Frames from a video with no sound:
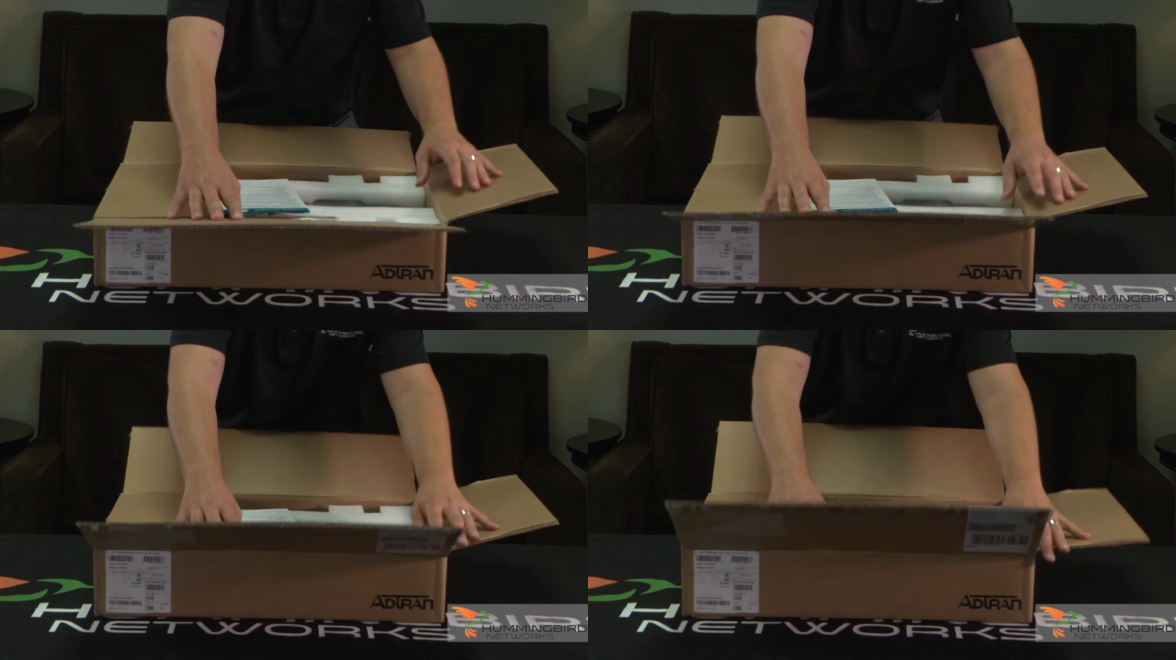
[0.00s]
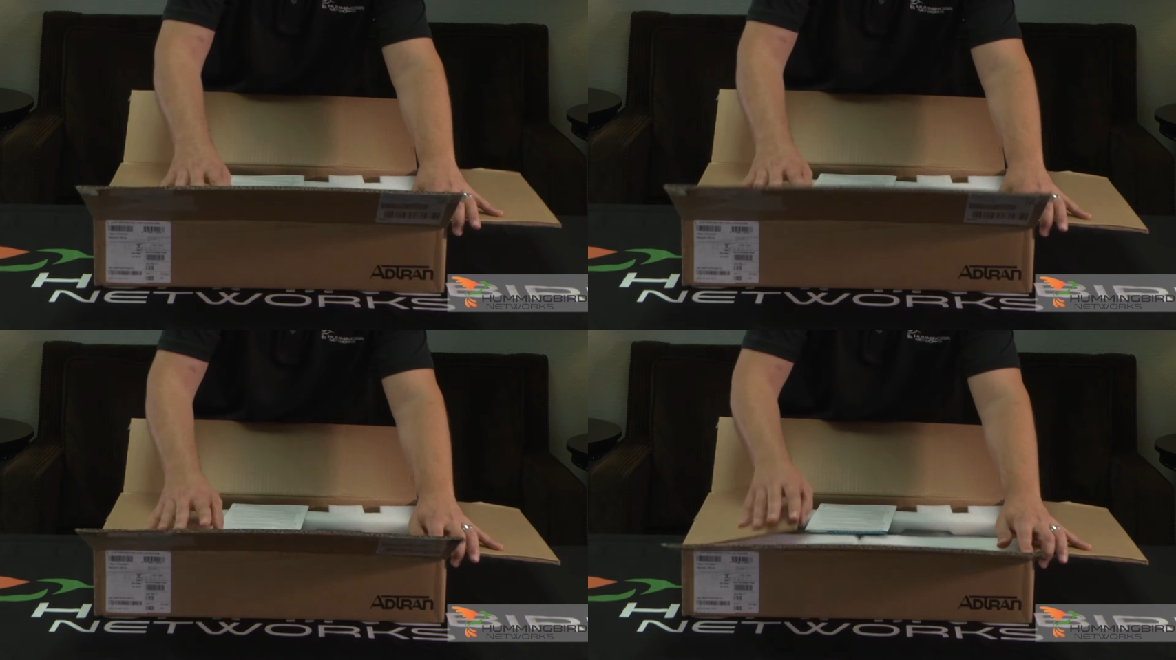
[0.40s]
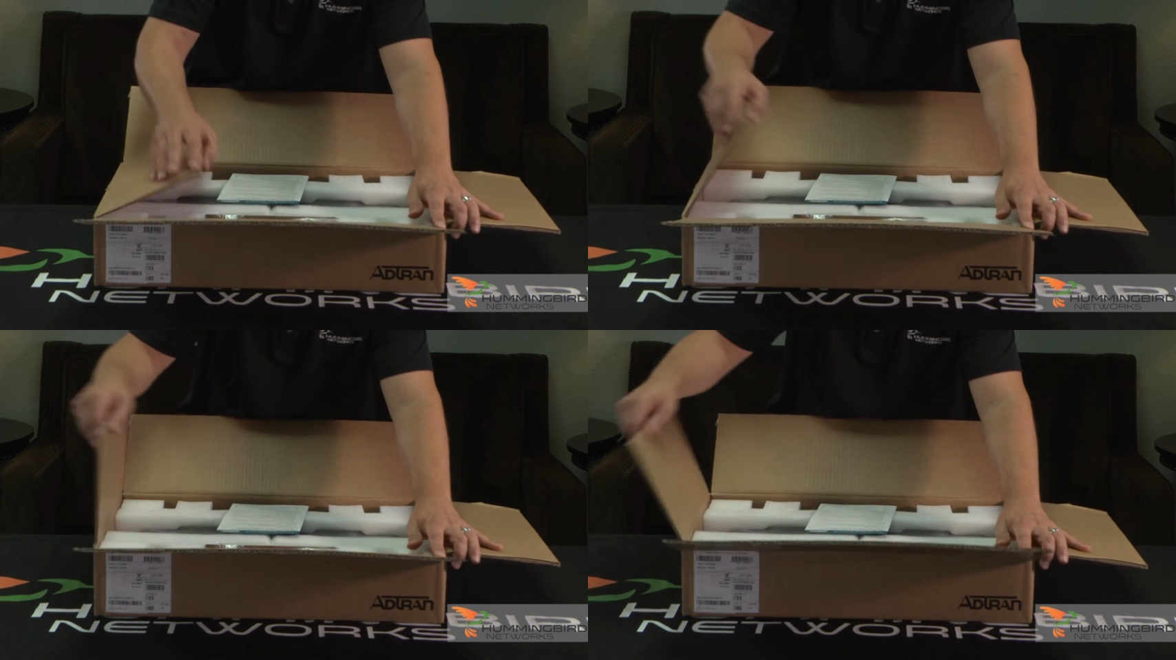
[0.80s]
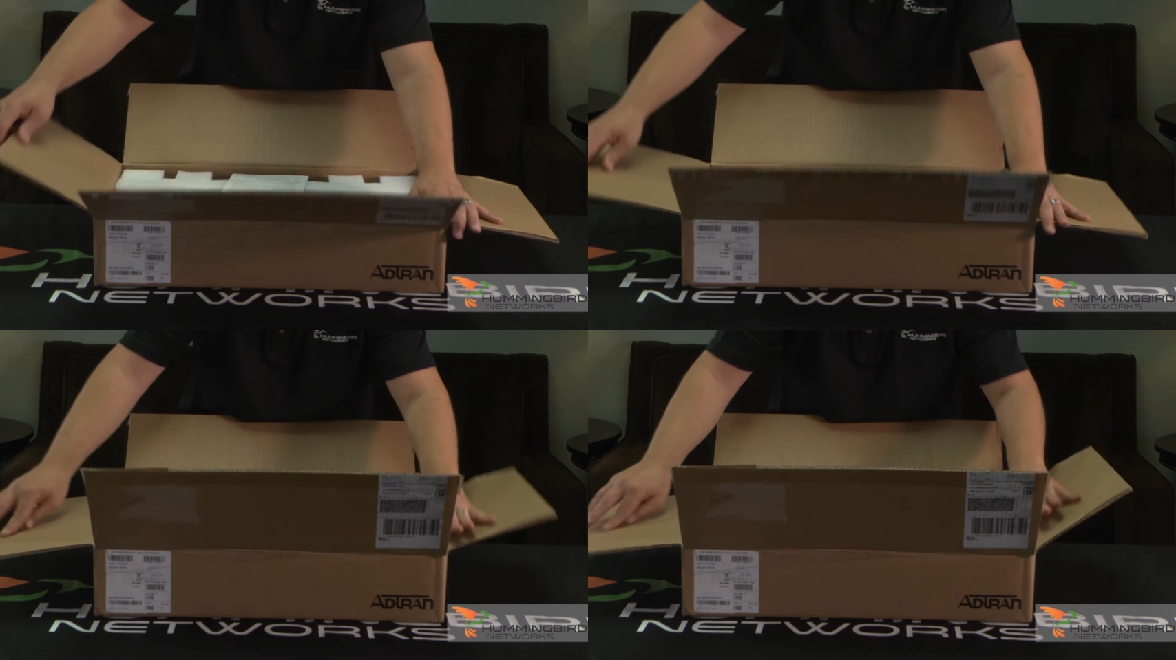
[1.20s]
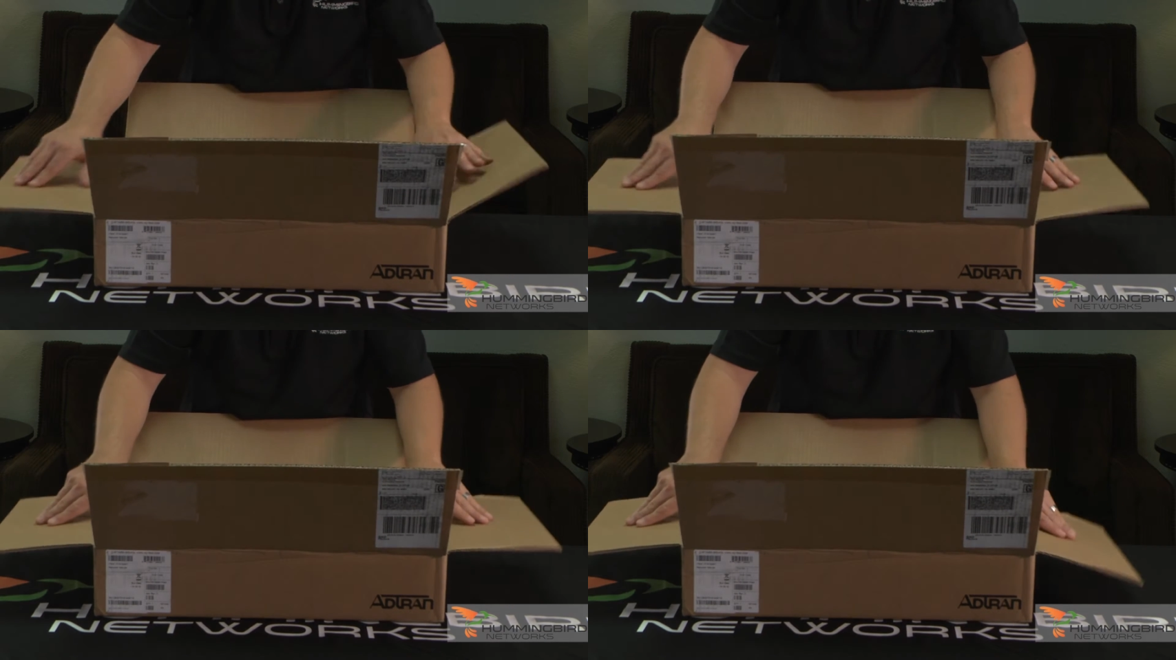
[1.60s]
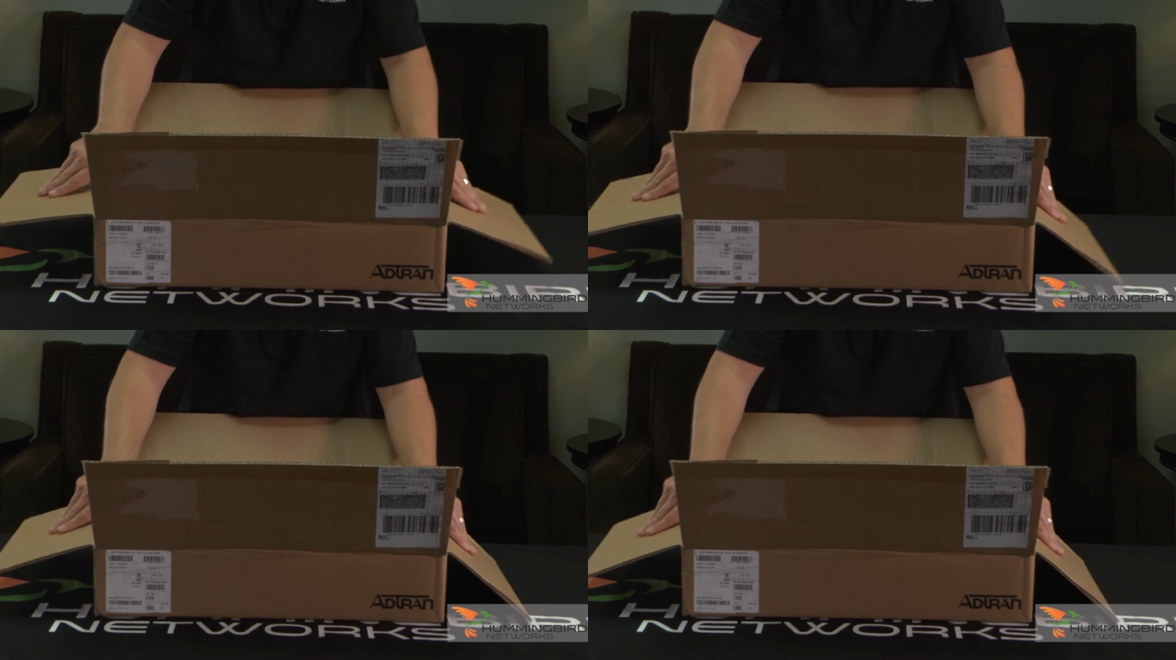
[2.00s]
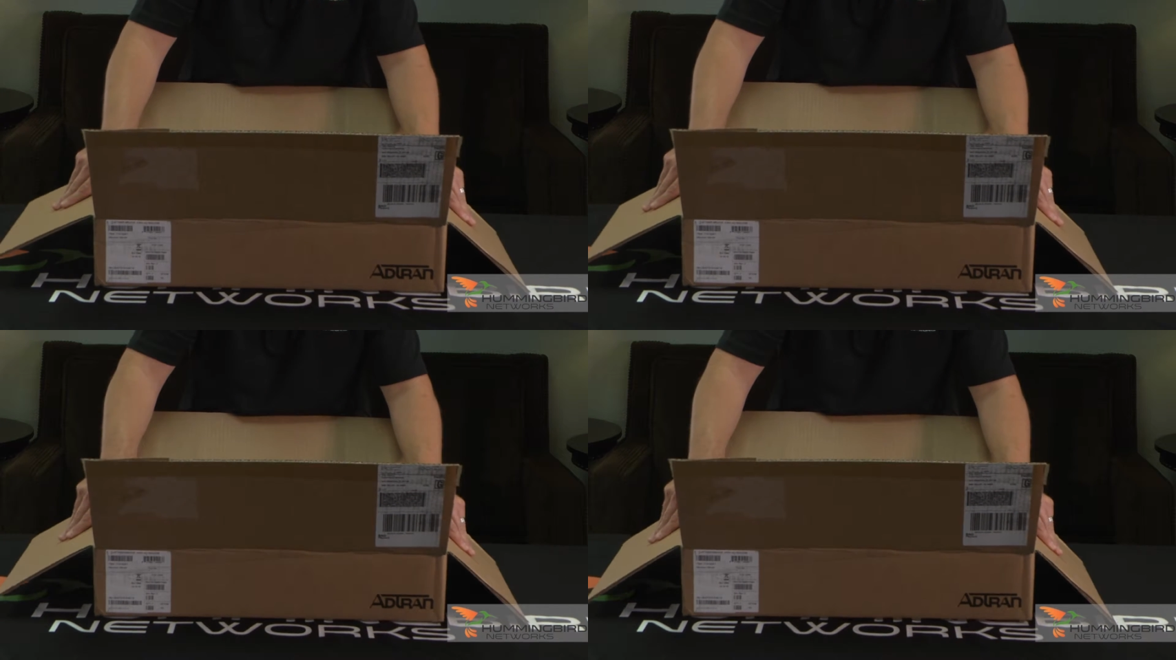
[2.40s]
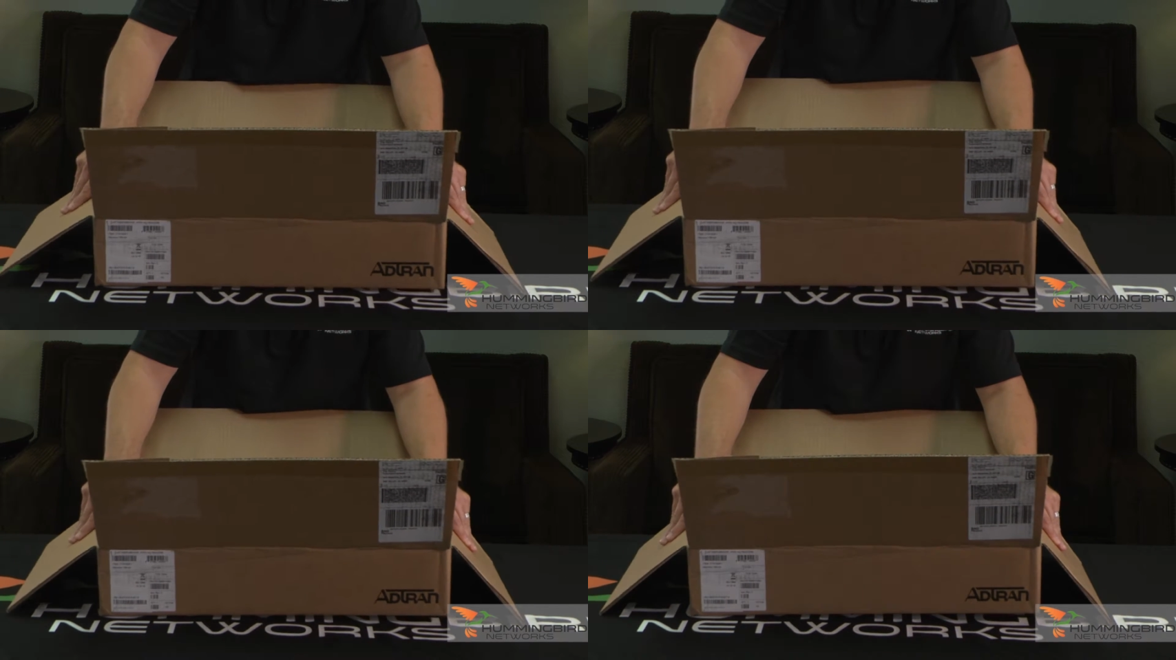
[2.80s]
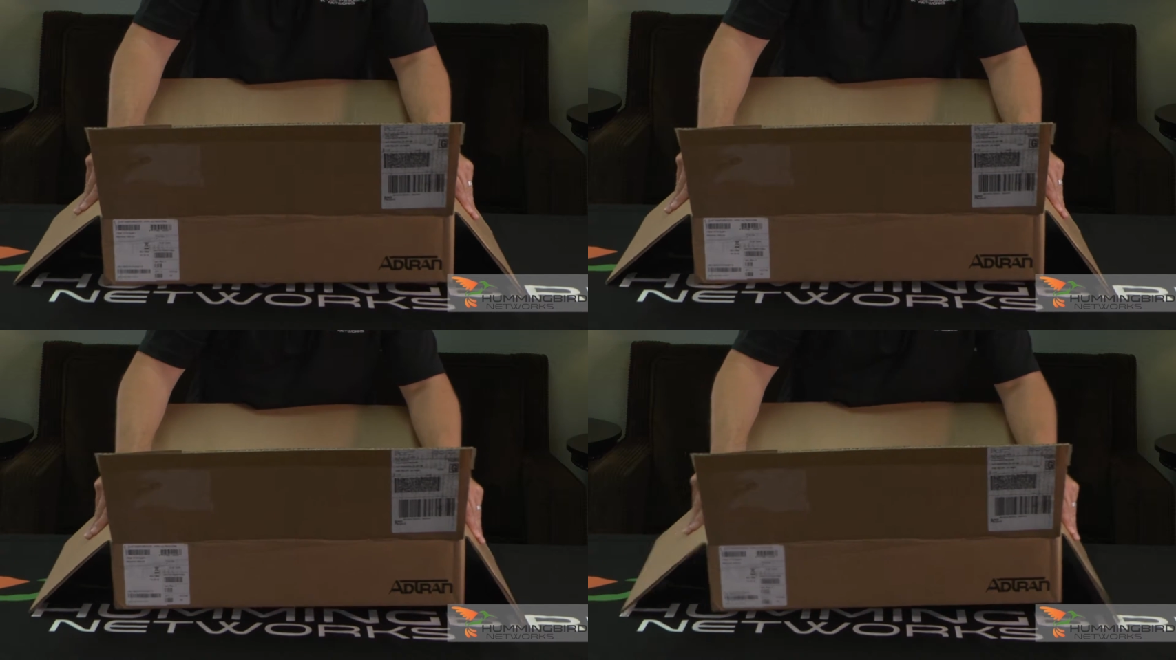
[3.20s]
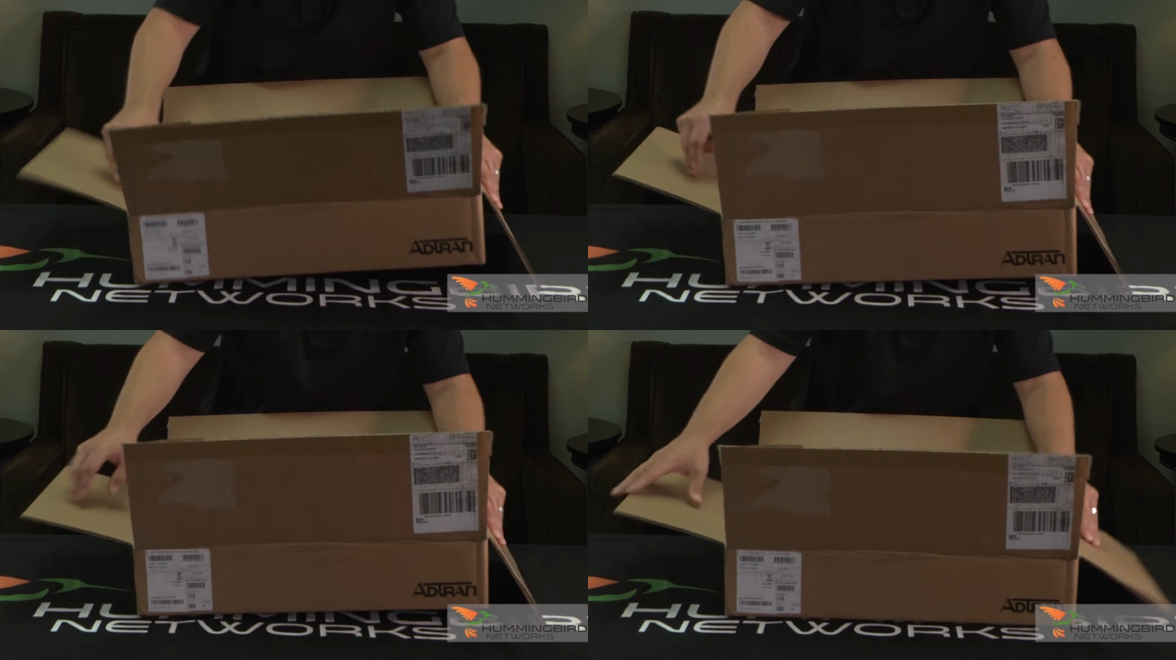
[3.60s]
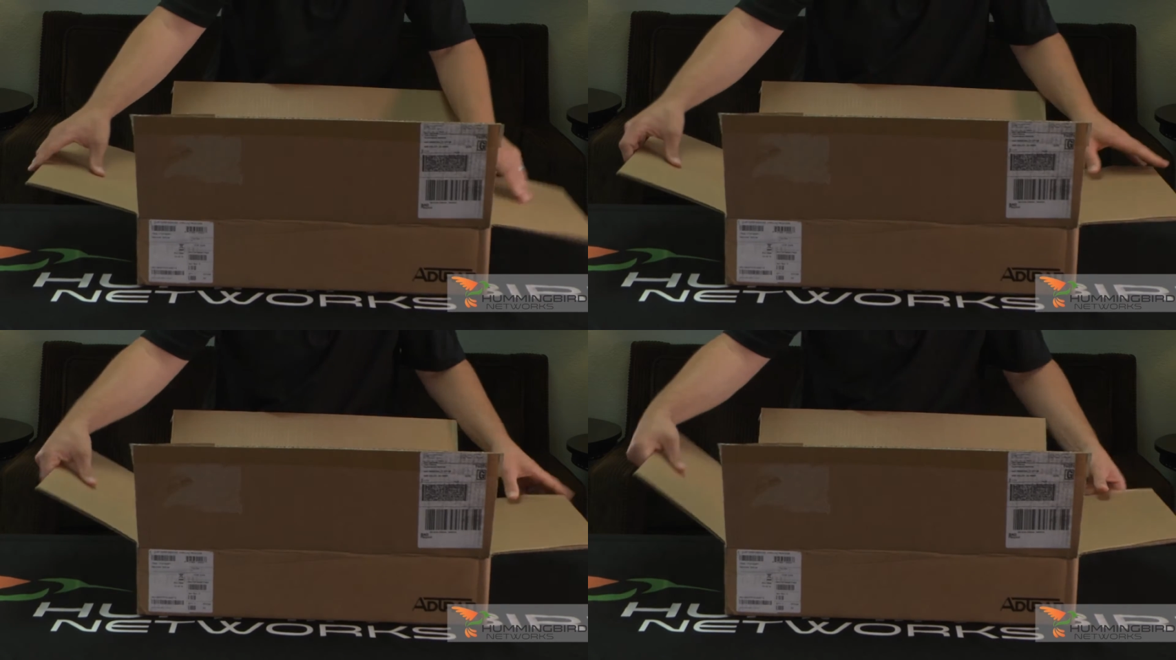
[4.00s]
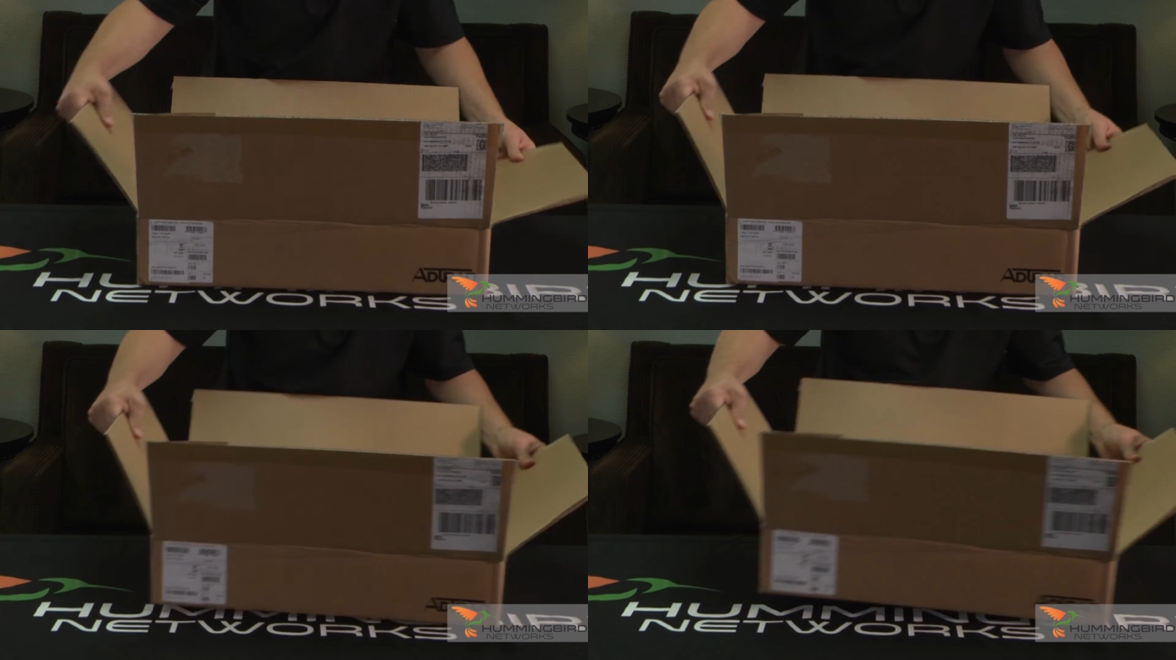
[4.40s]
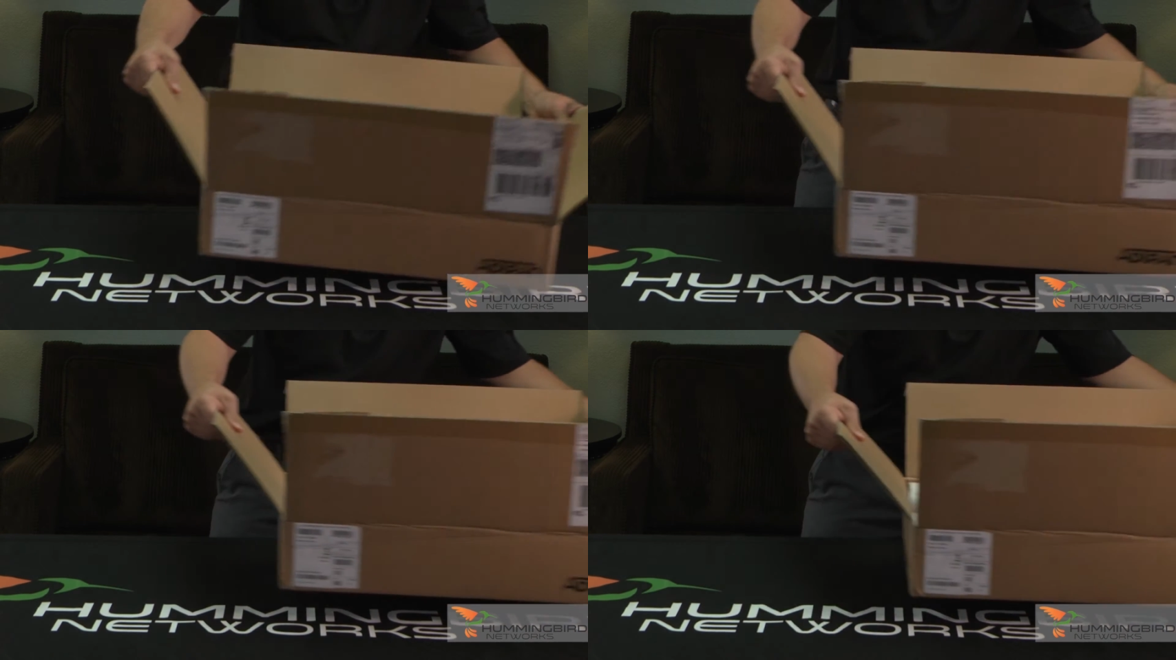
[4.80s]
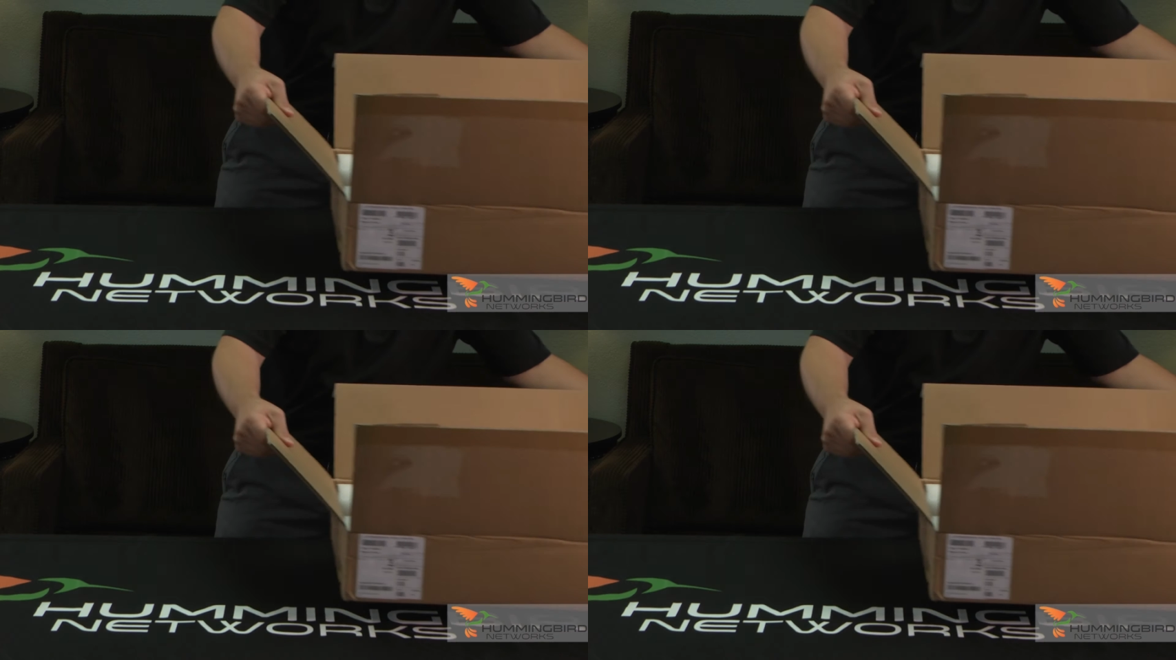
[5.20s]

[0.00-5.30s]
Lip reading: No face is visible, so there are no lips to read.